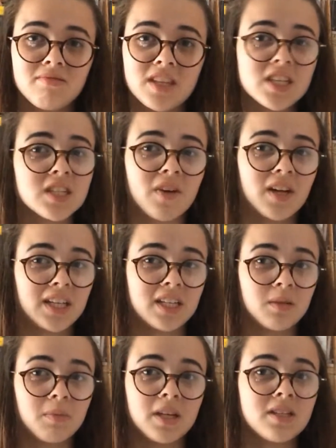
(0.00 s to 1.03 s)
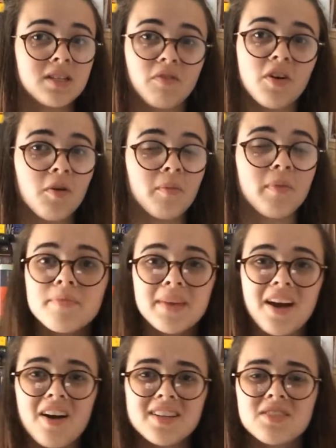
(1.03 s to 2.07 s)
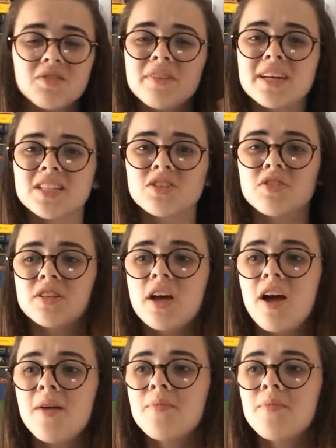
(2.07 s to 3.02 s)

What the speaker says: this is Fantastic Beasts, the film. But yeah, I still think it's good.